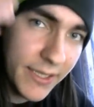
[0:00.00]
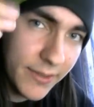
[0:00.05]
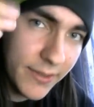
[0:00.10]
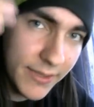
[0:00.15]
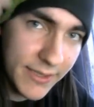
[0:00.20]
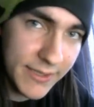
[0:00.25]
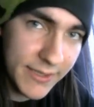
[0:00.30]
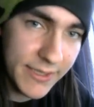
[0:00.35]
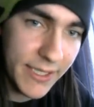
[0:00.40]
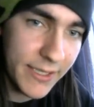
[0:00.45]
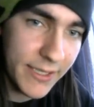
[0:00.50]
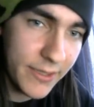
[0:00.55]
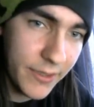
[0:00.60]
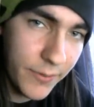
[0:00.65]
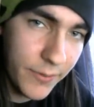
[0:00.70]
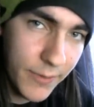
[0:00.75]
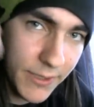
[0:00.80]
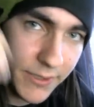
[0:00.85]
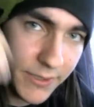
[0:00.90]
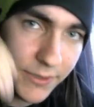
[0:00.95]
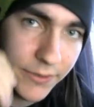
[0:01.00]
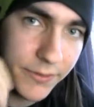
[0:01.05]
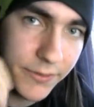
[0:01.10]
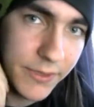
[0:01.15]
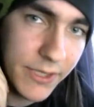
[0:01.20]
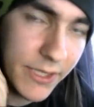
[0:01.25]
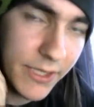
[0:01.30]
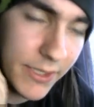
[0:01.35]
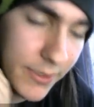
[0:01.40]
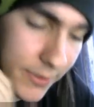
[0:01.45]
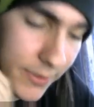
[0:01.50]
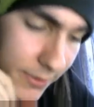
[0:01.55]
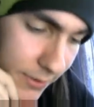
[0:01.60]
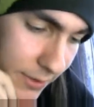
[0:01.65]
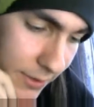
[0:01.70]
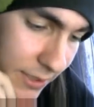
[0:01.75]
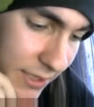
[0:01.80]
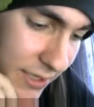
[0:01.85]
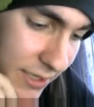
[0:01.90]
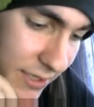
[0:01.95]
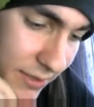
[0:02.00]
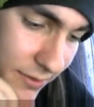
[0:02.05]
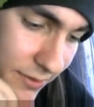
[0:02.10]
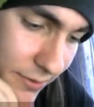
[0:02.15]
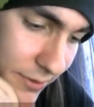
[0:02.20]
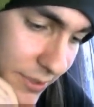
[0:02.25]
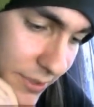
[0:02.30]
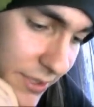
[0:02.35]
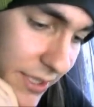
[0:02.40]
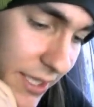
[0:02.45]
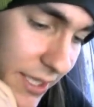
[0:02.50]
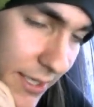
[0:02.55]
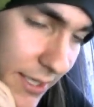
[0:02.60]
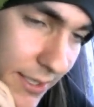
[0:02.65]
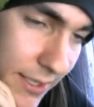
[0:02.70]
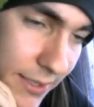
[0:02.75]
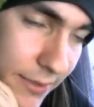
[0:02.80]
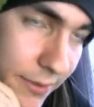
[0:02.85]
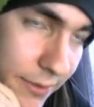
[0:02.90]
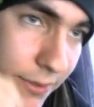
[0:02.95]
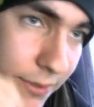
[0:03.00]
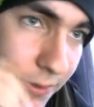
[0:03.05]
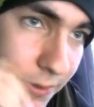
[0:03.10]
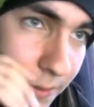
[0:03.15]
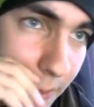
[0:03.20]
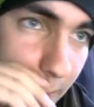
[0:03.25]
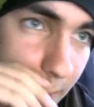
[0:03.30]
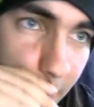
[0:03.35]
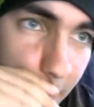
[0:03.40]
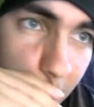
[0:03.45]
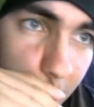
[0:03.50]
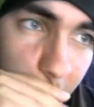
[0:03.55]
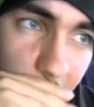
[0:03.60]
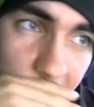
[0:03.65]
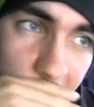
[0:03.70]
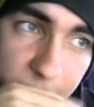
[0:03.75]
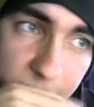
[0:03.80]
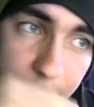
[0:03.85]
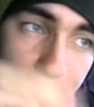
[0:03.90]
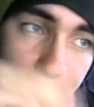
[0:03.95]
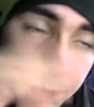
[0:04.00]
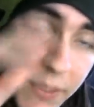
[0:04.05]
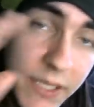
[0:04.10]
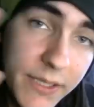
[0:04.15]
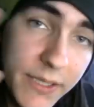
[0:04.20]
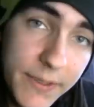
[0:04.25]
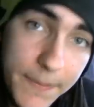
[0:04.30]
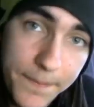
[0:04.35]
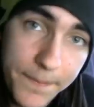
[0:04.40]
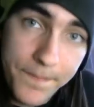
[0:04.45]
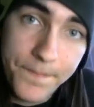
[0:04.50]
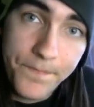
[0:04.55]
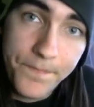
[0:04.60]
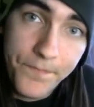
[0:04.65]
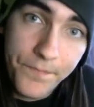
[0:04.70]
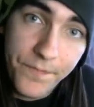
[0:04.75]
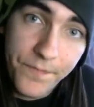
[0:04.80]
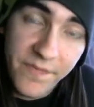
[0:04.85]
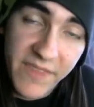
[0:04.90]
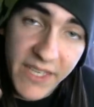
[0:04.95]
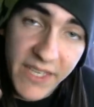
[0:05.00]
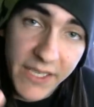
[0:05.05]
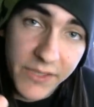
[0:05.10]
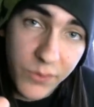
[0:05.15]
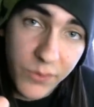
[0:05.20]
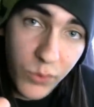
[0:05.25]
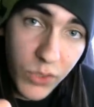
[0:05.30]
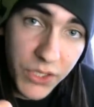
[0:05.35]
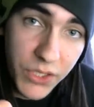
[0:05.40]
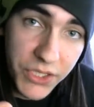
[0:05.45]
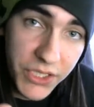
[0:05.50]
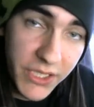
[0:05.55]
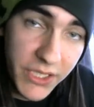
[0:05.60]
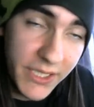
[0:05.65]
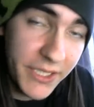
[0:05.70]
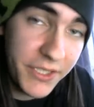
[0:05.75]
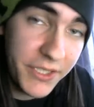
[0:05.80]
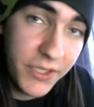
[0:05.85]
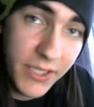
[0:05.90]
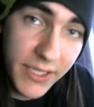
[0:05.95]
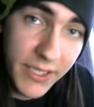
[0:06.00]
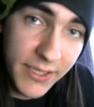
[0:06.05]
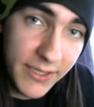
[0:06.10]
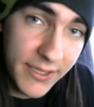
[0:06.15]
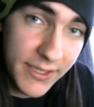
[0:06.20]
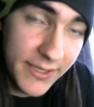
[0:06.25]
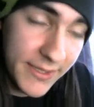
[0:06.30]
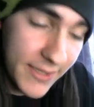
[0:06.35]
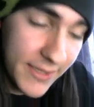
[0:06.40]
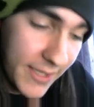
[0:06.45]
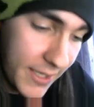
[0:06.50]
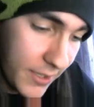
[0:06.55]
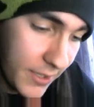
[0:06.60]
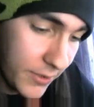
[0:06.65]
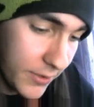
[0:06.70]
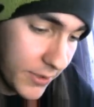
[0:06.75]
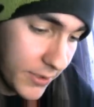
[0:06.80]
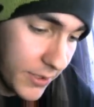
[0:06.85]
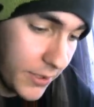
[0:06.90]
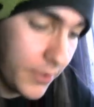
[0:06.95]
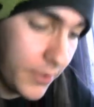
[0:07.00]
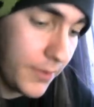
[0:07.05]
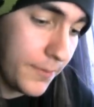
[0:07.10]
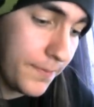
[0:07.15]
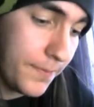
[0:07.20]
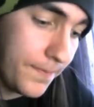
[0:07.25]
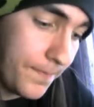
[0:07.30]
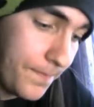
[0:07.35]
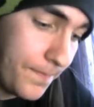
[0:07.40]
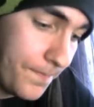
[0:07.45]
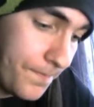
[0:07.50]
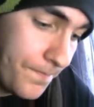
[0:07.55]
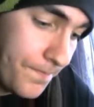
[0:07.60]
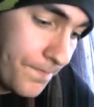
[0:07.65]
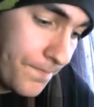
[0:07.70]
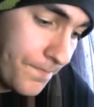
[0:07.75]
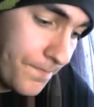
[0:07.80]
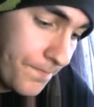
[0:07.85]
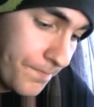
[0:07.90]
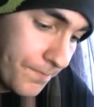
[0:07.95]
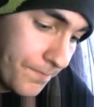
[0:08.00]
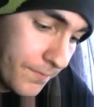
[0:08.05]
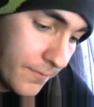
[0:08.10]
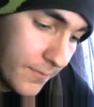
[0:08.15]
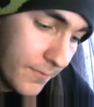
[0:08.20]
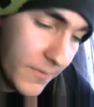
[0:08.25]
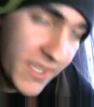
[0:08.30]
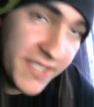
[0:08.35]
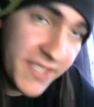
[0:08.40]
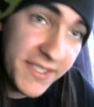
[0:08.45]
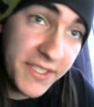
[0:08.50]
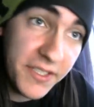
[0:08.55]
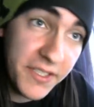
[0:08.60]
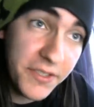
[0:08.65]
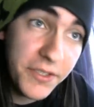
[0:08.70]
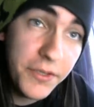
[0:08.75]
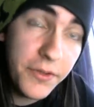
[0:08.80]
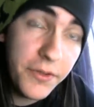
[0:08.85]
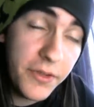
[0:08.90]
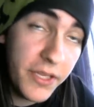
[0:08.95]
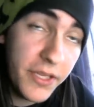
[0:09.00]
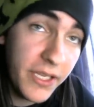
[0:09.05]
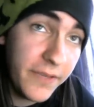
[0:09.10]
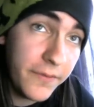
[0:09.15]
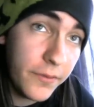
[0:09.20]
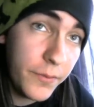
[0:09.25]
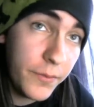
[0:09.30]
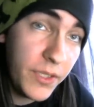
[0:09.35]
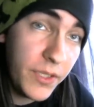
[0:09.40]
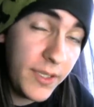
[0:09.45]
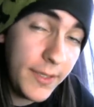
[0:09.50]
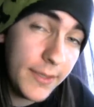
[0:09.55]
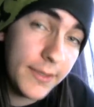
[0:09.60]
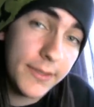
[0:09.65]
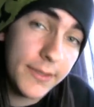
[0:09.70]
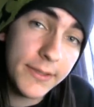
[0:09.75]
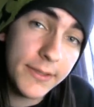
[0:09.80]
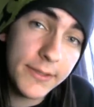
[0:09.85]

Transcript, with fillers: out exactly what to tell or say. But thanks for watching. I should end this now. This is a new thing for me,